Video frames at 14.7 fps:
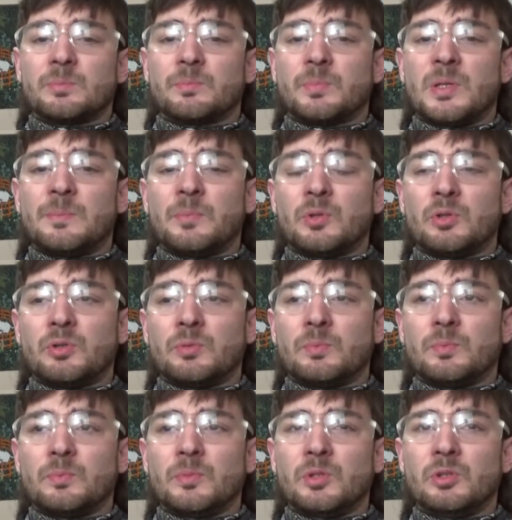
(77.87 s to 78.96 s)
people
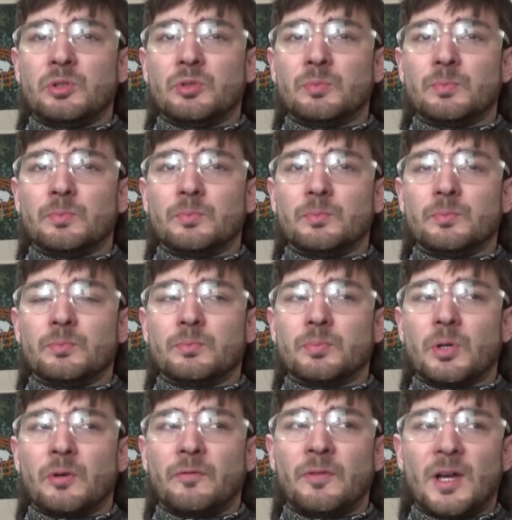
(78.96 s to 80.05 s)
who
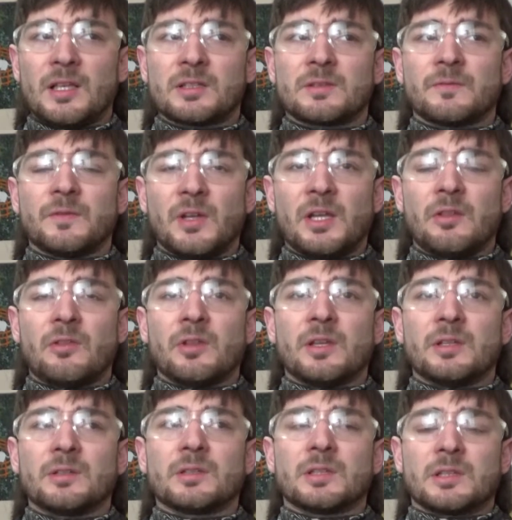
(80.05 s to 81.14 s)
profess faith
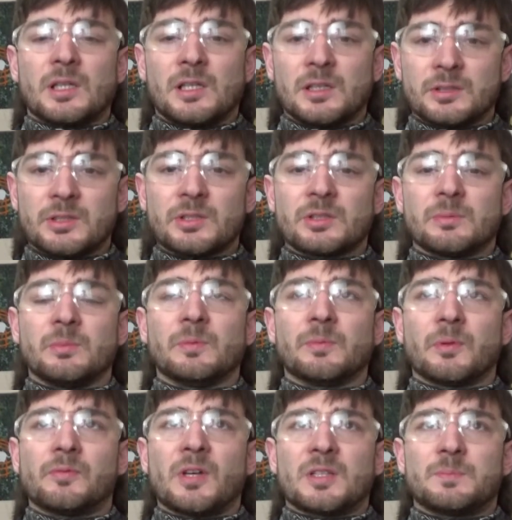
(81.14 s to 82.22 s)
in Catholicism, who
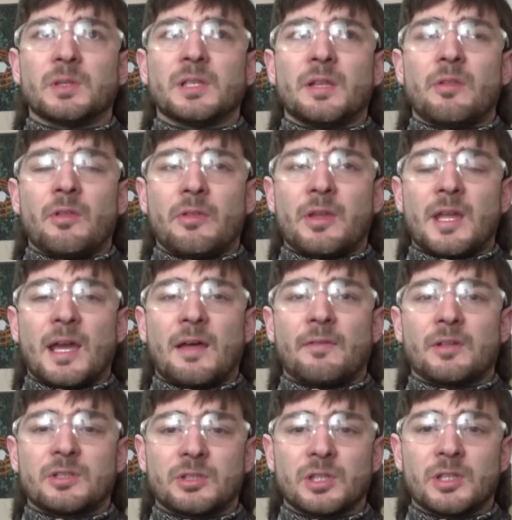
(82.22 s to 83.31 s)
profess belief in the
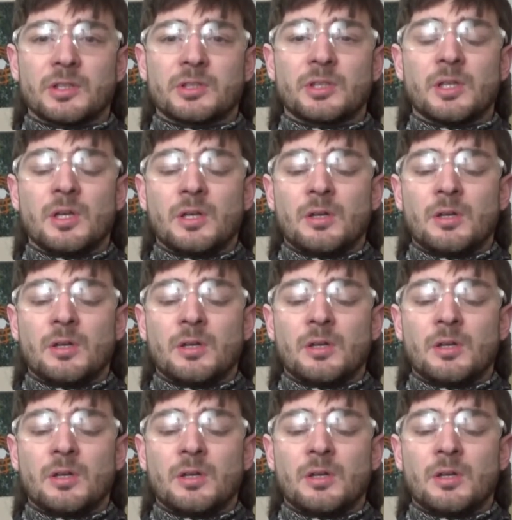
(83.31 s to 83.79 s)
Catholic Church,